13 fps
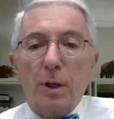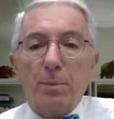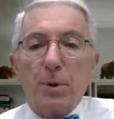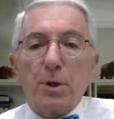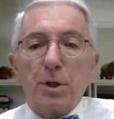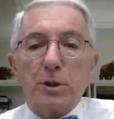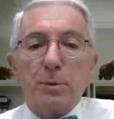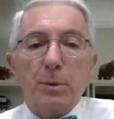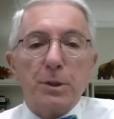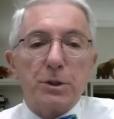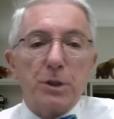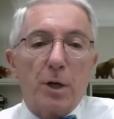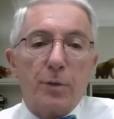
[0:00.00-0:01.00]

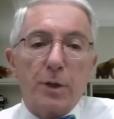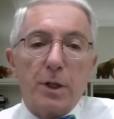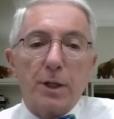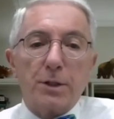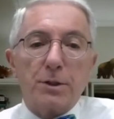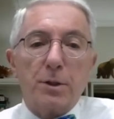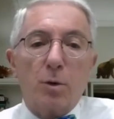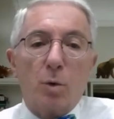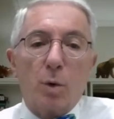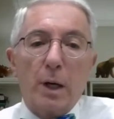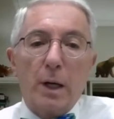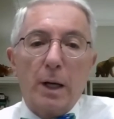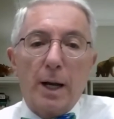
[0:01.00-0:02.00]
participant's self-attested
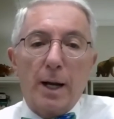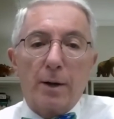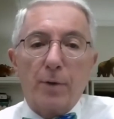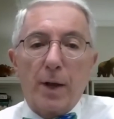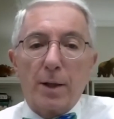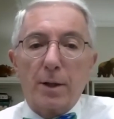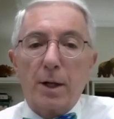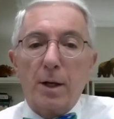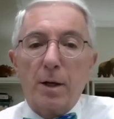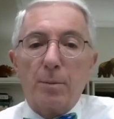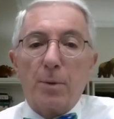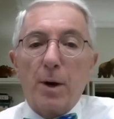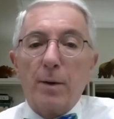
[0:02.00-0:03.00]
or
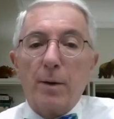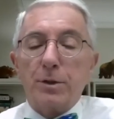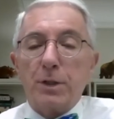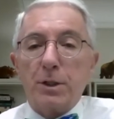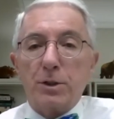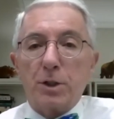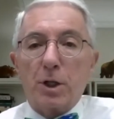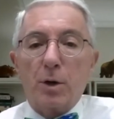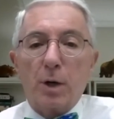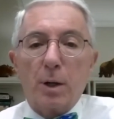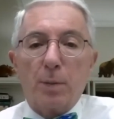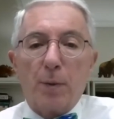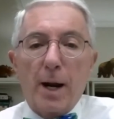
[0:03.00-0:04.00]
ENAC-validated privacy and
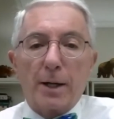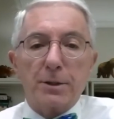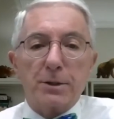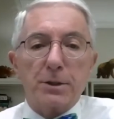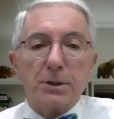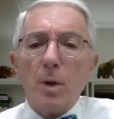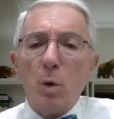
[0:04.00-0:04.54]
security practices,